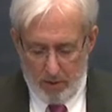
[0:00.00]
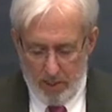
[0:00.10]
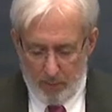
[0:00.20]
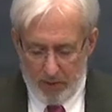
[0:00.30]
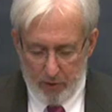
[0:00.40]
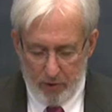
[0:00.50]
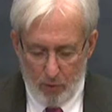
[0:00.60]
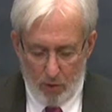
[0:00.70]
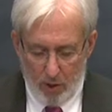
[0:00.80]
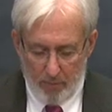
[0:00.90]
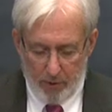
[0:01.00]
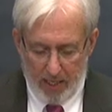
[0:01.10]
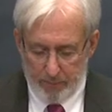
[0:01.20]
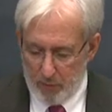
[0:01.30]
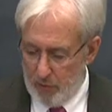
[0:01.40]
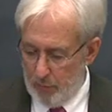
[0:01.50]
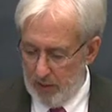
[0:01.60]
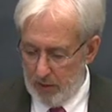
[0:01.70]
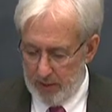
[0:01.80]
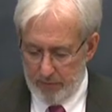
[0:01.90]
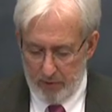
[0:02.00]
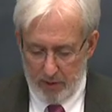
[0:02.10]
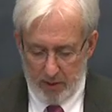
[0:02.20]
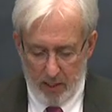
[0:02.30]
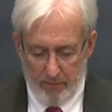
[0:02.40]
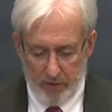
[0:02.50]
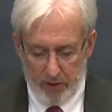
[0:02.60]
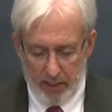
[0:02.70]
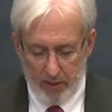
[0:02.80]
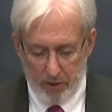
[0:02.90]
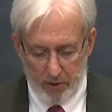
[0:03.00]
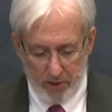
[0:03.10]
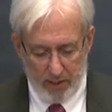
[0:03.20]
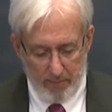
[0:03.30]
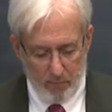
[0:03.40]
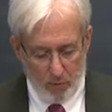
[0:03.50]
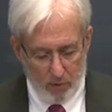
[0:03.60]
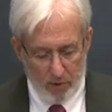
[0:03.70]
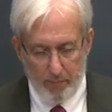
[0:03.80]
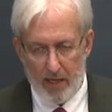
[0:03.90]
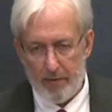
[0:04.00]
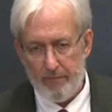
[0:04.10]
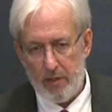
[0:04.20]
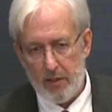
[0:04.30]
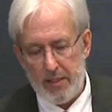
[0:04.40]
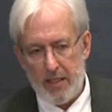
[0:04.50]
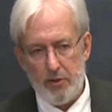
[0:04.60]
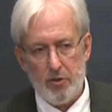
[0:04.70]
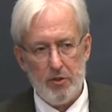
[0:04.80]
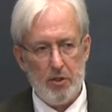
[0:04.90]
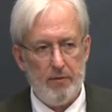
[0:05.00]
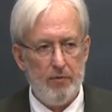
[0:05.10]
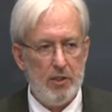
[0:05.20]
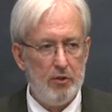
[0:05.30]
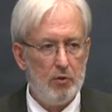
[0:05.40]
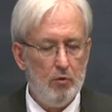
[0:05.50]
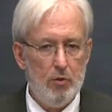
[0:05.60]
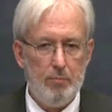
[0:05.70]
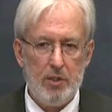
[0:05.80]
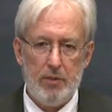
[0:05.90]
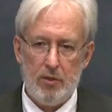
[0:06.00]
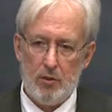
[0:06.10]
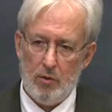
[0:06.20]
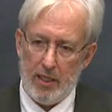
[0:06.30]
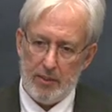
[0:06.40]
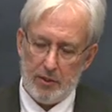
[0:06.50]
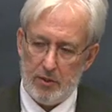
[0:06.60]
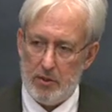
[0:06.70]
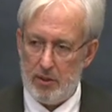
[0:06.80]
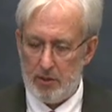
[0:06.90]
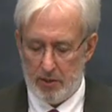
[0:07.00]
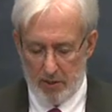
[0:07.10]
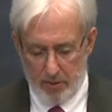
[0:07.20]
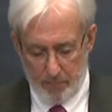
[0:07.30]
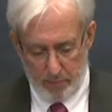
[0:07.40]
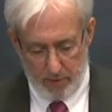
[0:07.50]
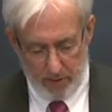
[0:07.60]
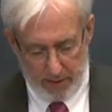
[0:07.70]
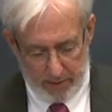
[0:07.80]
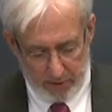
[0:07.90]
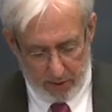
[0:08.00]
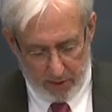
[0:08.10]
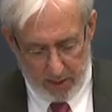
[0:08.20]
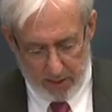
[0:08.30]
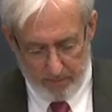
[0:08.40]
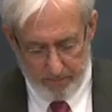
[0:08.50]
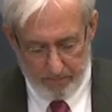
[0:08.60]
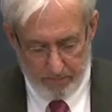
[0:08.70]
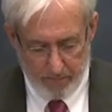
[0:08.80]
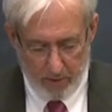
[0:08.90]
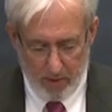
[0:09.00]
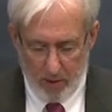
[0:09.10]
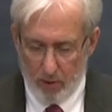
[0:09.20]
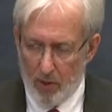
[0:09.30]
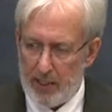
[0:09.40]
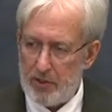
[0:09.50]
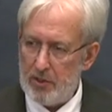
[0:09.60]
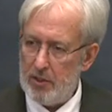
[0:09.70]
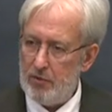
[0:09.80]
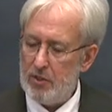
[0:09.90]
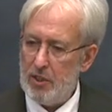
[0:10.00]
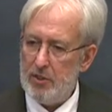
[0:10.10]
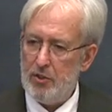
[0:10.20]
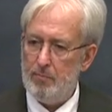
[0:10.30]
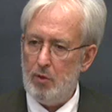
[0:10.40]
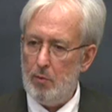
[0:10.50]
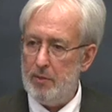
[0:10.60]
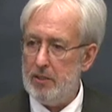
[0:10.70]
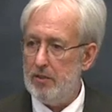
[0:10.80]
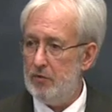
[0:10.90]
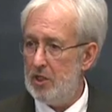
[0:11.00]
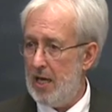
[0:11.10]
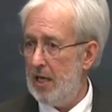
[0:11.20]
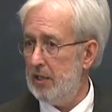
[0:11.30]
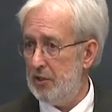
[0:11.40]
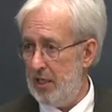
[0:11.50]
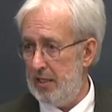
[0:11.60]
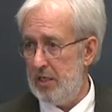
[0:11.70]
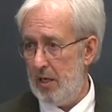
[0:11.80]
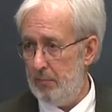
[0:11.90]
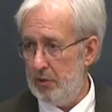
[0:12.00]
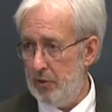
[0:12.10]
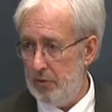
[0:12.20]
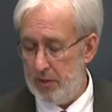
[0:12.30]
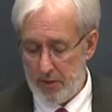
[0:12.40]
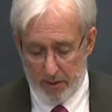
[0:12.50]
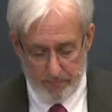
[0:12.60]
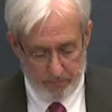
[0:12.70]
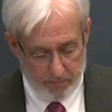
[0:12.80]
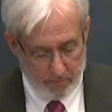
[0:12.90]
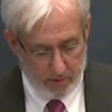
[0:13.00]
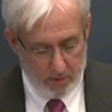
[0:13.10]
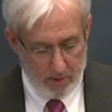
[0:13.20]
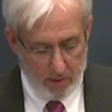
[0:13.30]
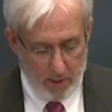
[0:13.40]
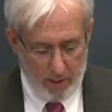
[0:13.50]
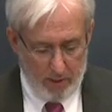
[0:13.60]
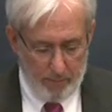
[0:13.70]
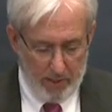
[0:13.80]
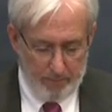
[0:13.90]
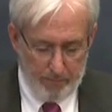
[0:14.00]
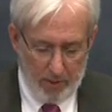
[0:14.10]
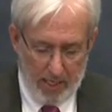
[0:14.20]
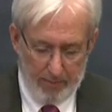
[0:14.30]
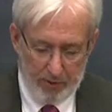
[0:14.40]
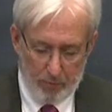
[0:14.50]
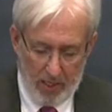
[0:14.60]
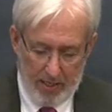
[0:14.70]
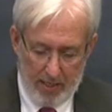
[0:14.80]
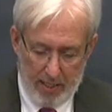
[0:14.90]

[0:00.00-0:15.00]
Now, we could go on, and perhaps we will in the conversation, to say more about variations of these groups and the crisis in contemporary Islam, crisis in the sense of moment of challenge and opportunity. But perhaps right